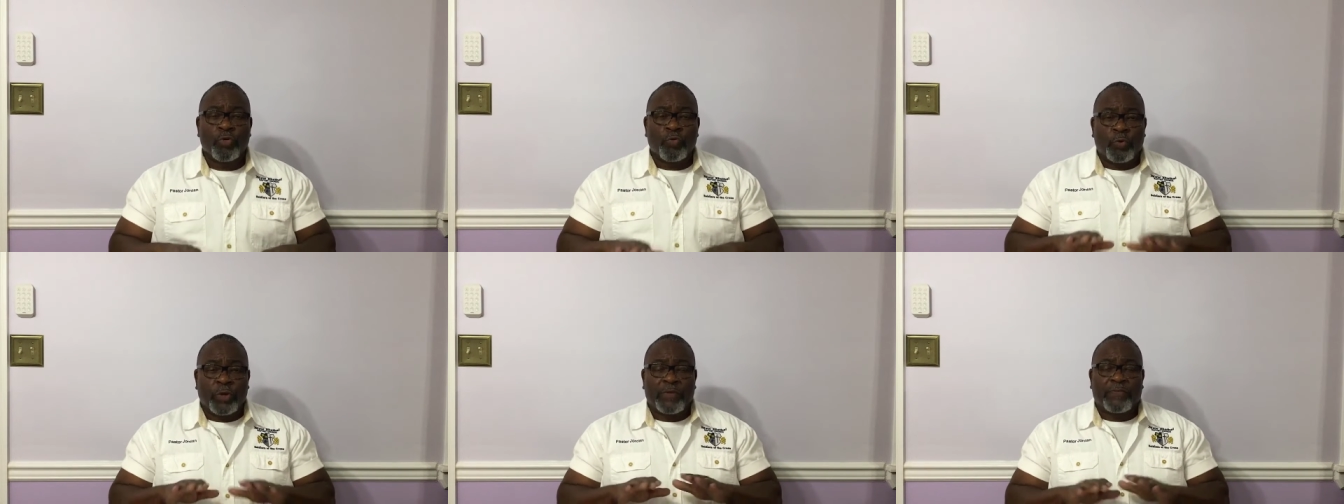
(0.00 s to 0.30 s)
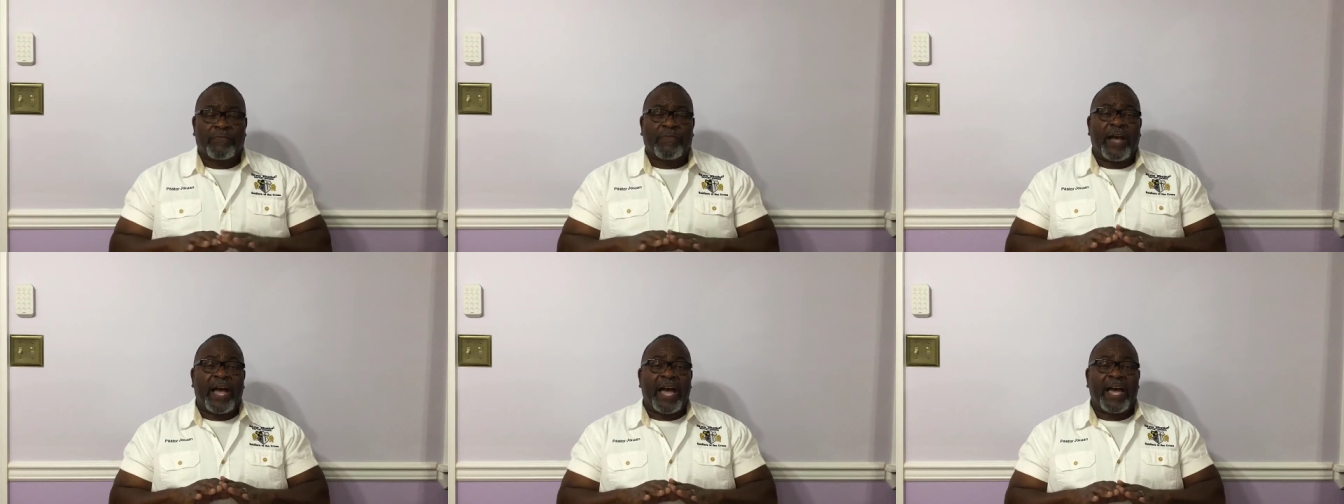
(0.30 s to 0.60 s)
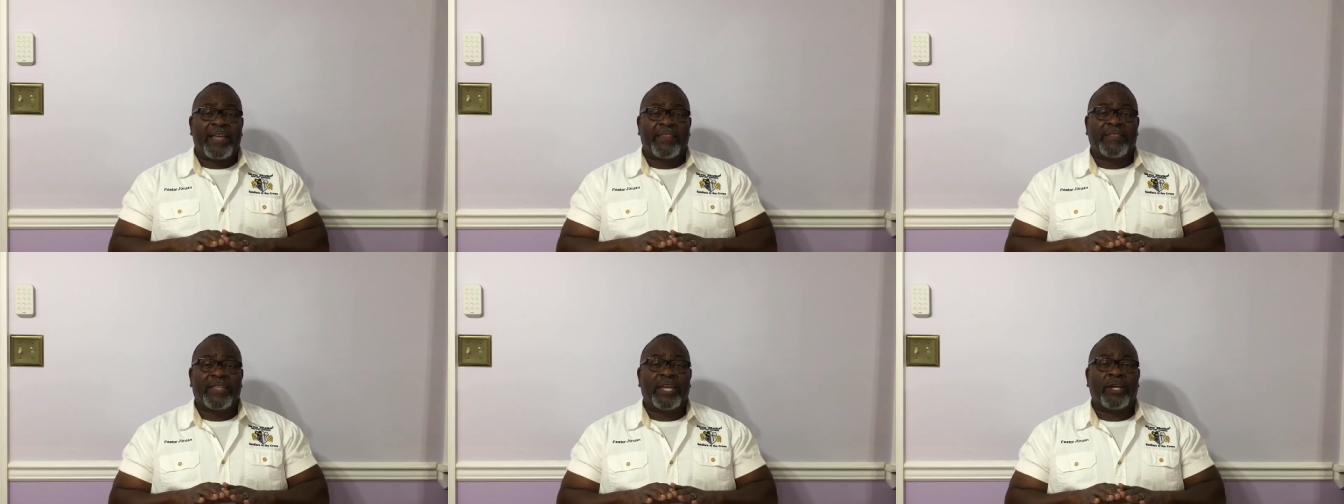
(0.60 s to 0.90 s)
we
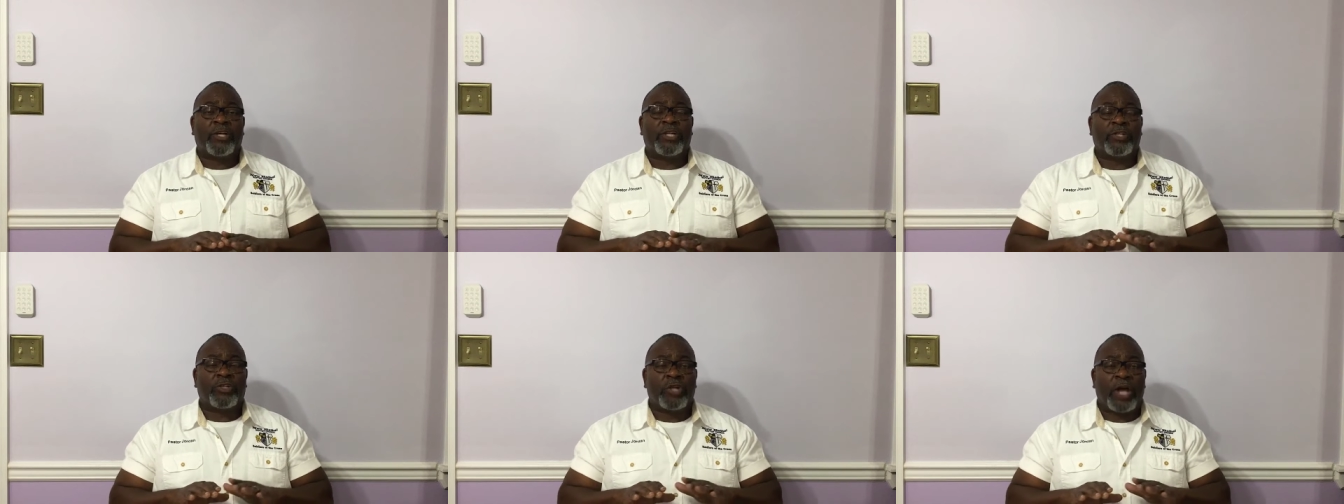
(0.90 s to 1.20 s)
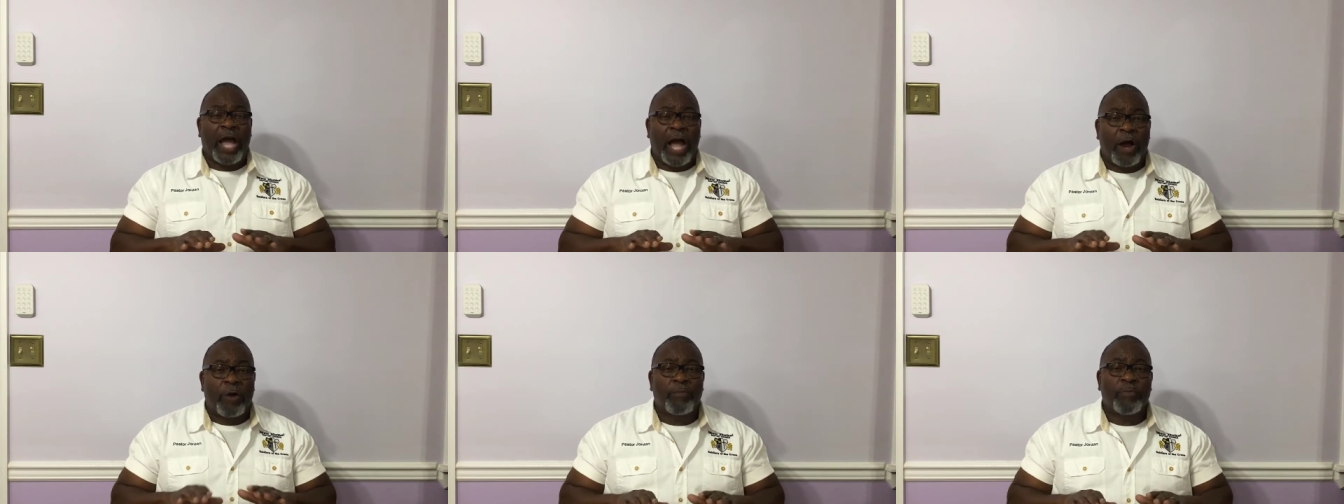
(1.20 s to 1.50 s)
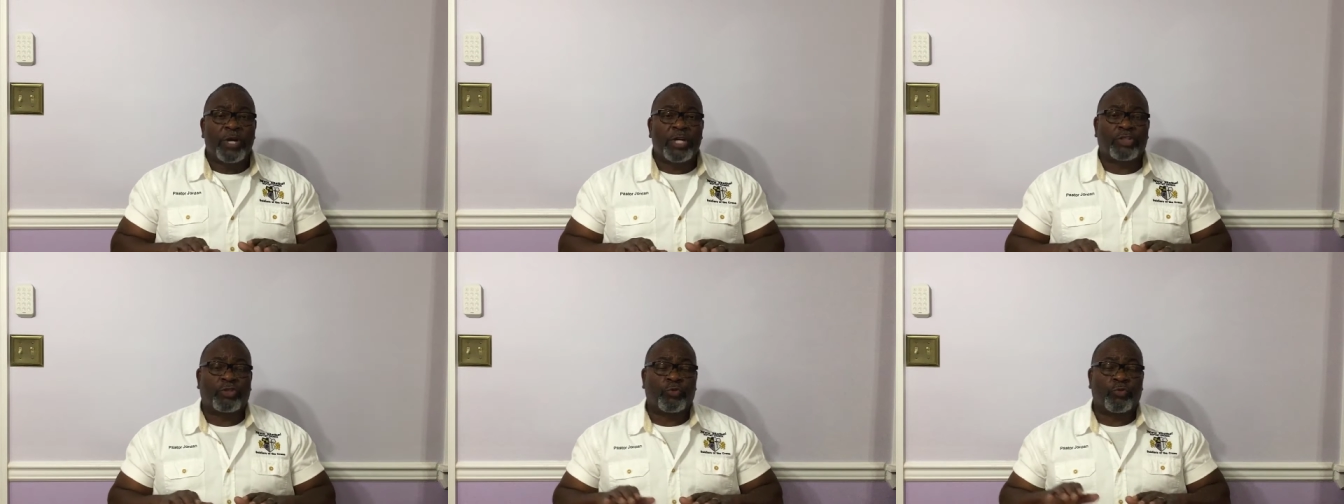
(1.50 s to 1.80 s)
find that how
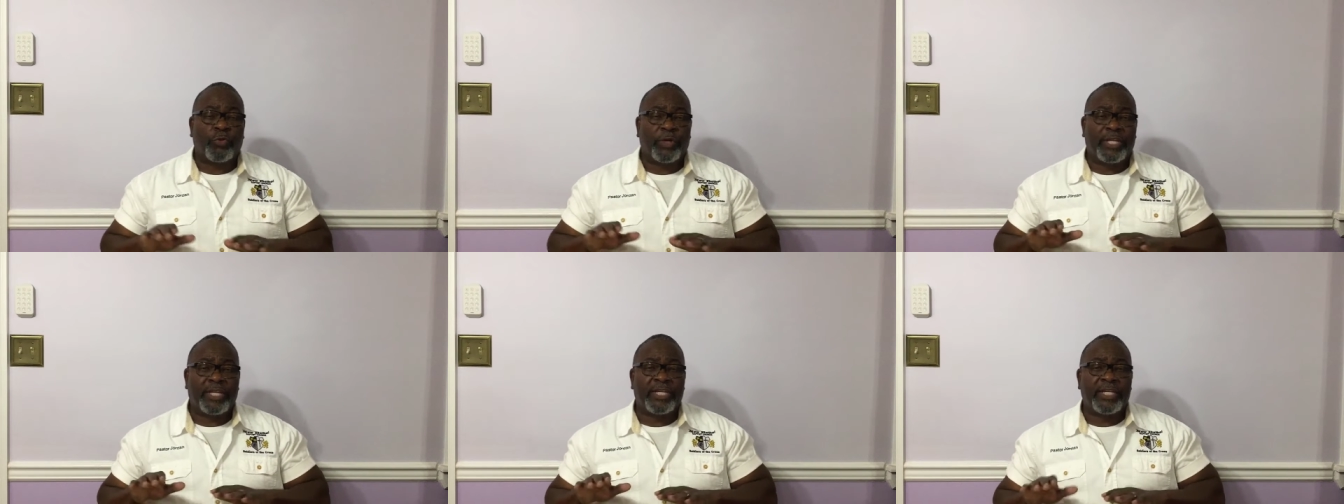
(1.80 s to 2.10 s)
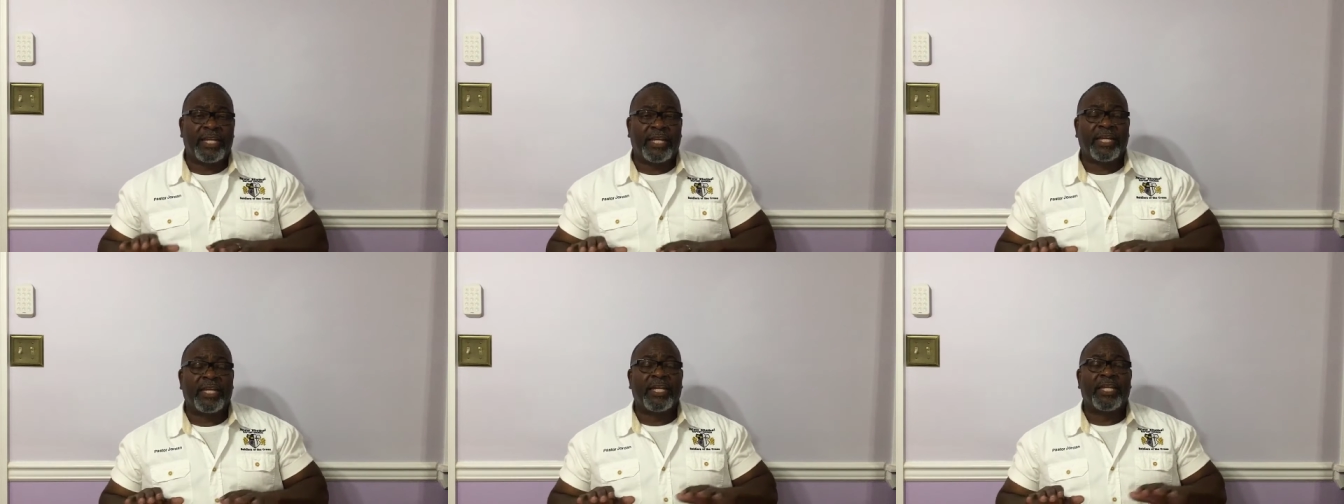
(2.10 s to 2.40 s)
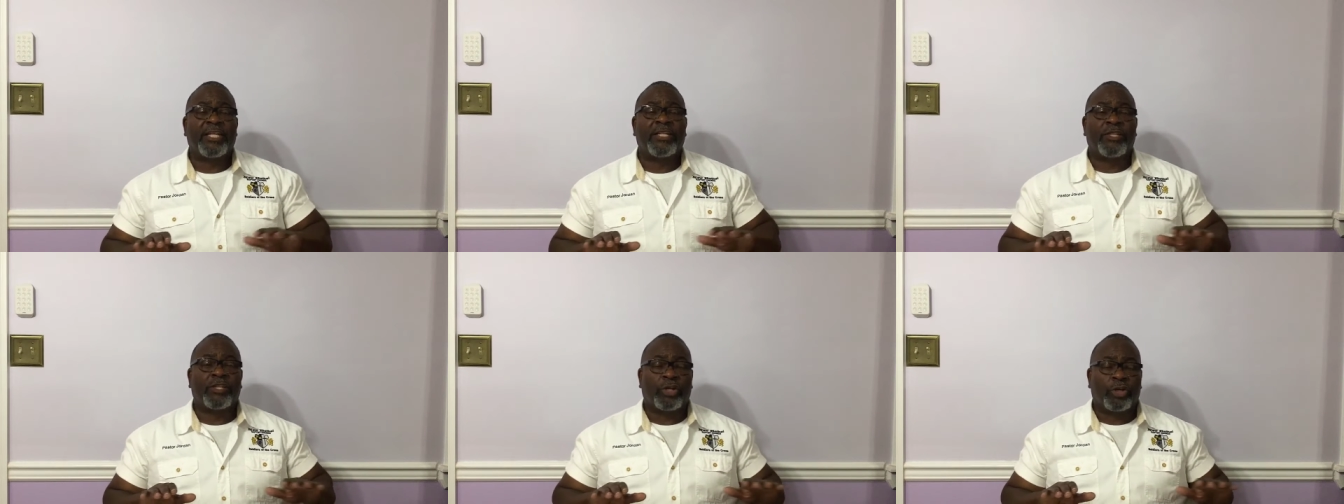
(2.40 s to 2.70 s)
much we
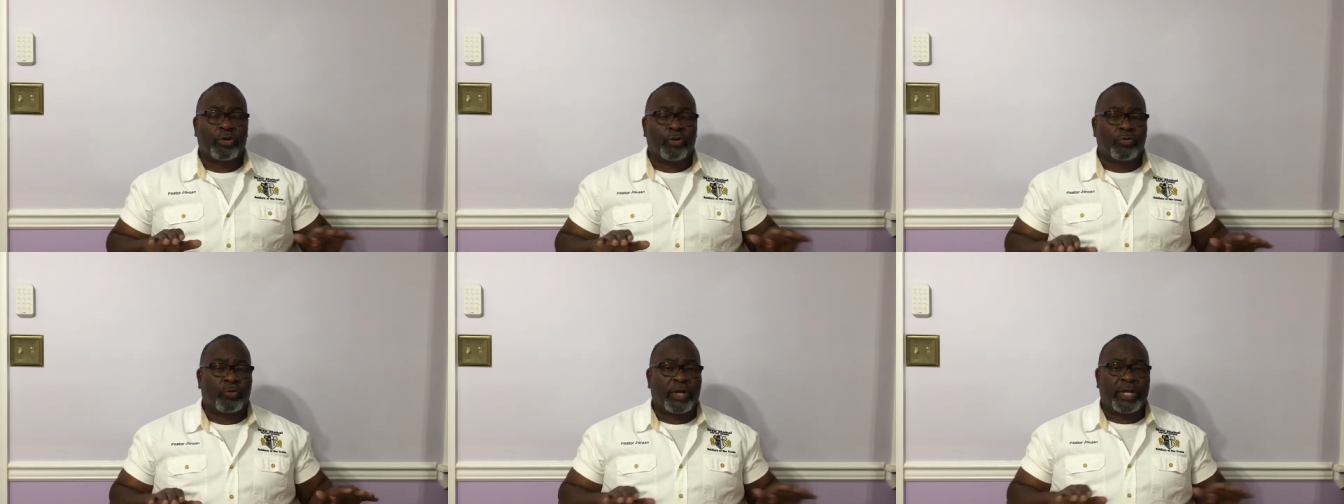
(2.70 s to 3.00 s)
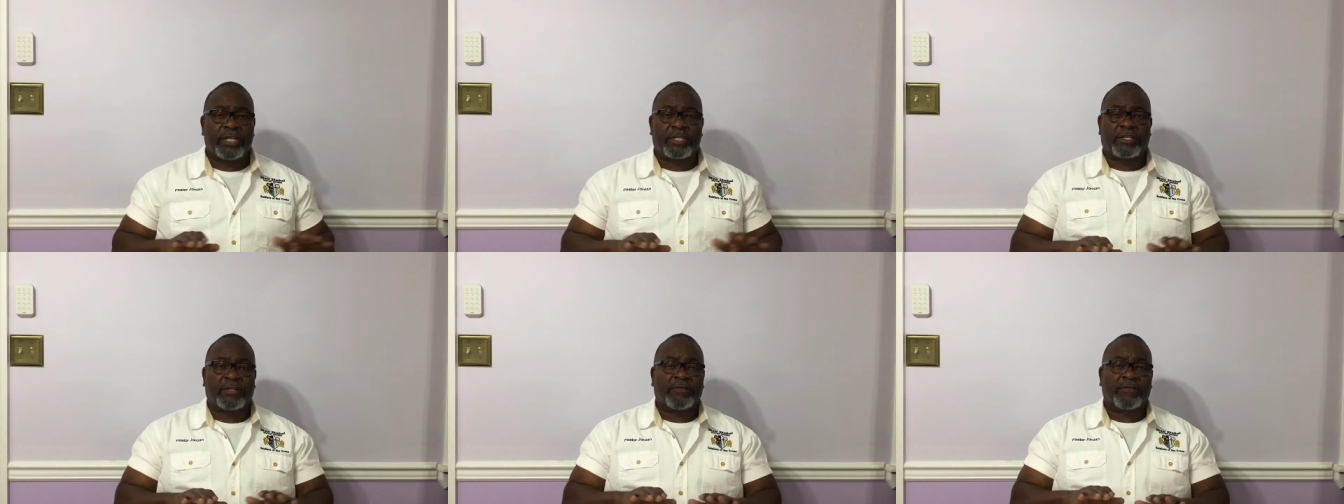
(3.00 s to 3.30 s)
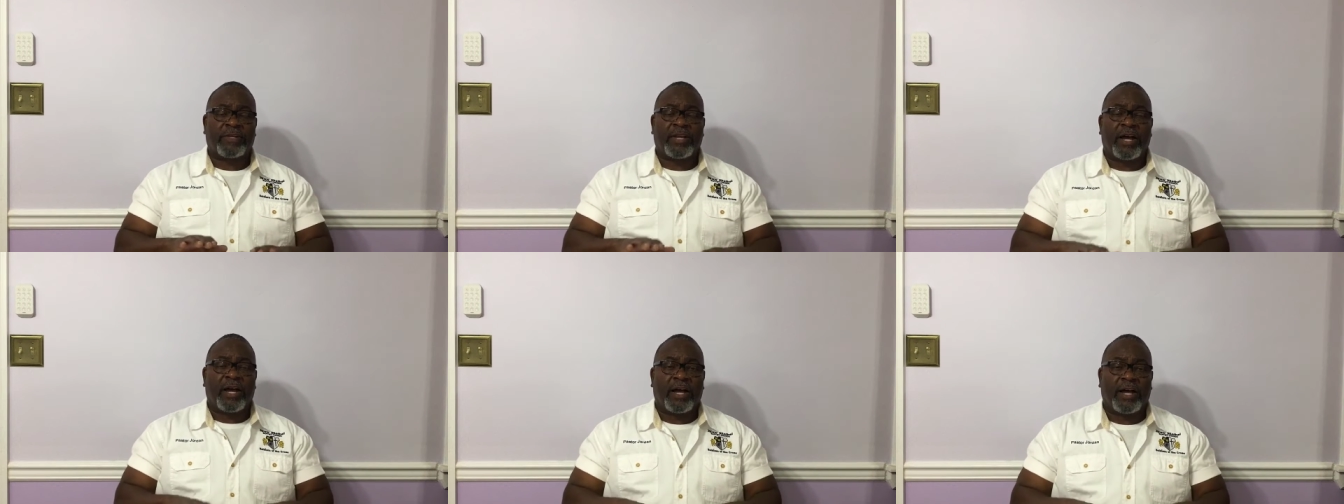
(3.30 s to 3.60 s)
need the grace
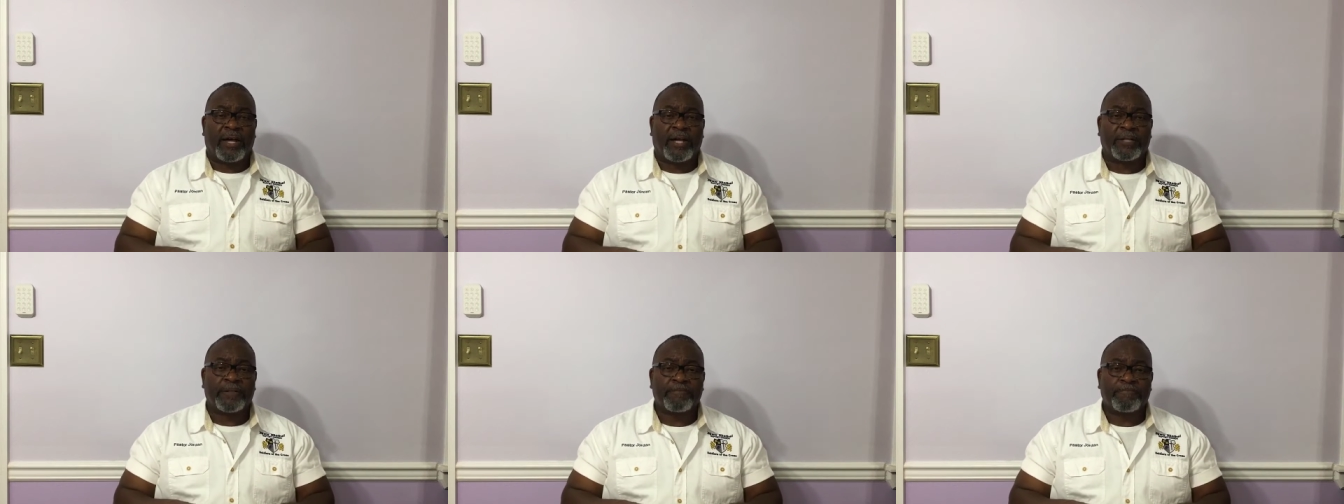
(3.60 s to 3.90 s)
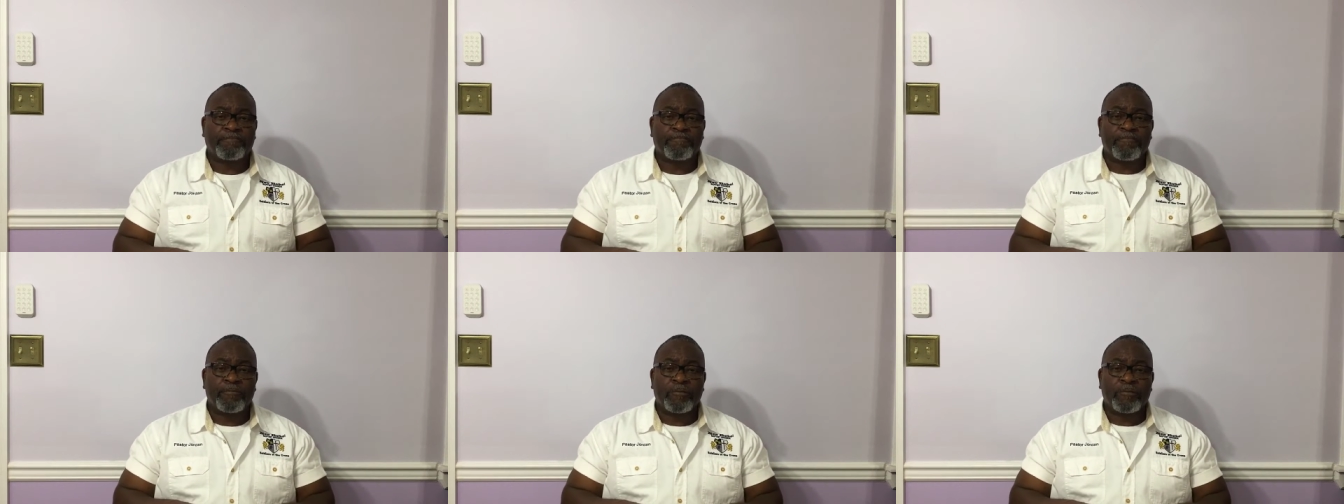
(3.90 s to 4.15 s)
of God.